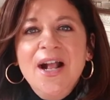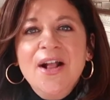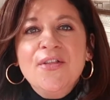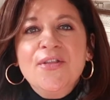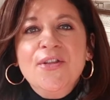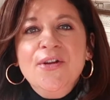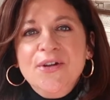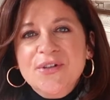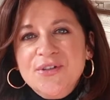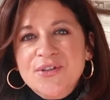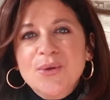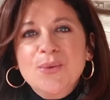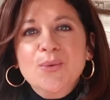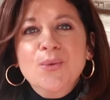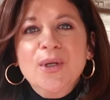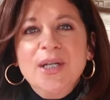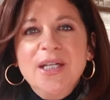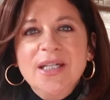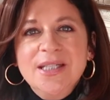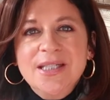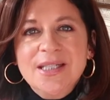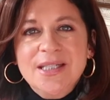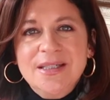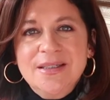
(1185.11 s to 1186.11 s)
There's a
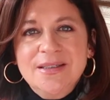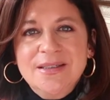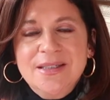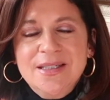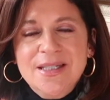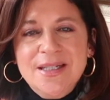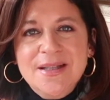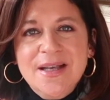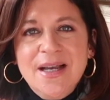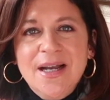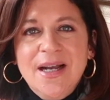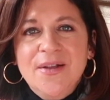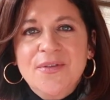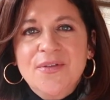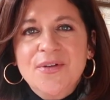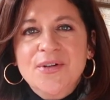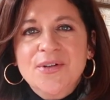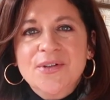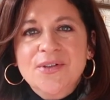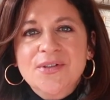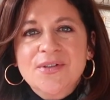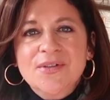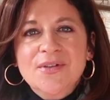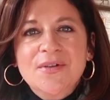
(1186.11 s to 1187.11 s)
reason to that.
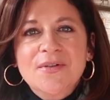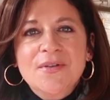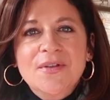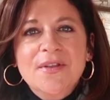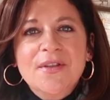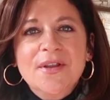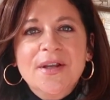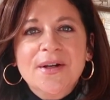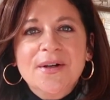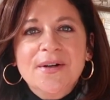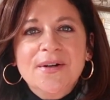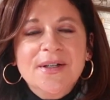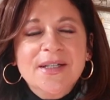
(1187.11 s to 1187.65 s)
There